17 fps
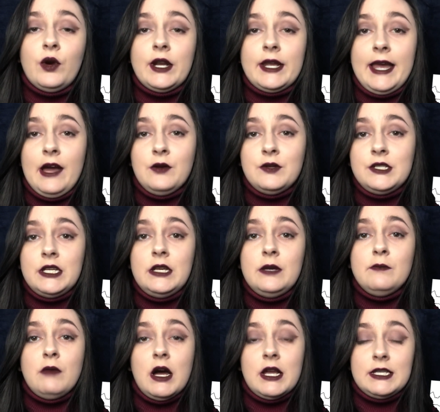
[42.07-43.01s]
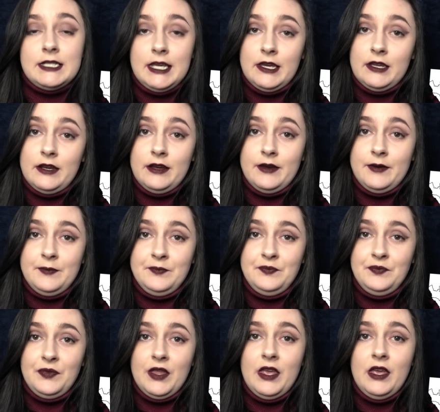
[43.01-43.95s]
County, Montana,
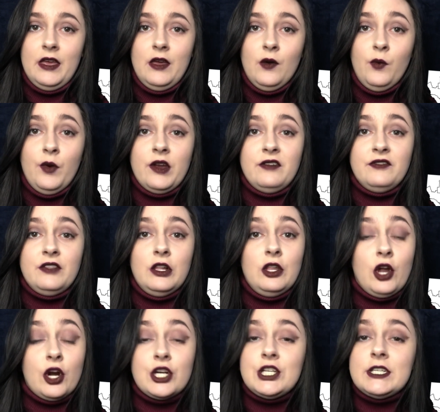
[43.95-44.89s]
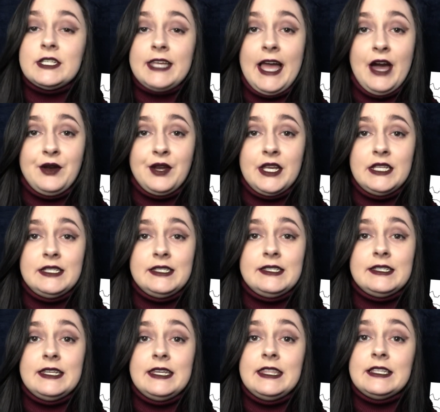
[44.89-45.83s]
one of the largest
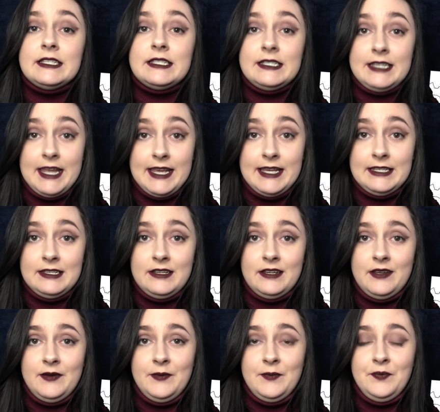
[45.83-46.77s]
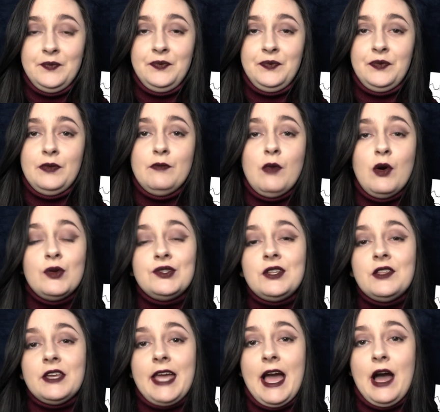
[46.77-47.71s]
counties in the state. Most
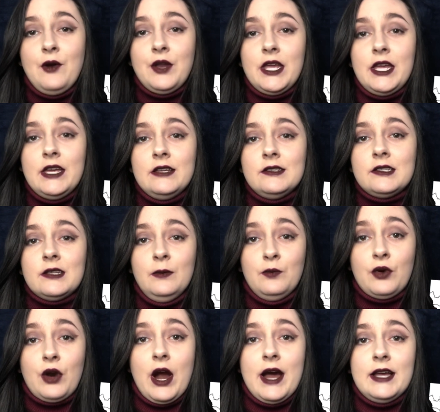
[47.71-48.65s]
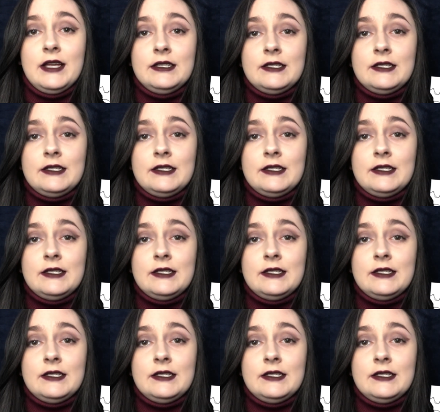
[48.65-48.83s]
of the county is comprised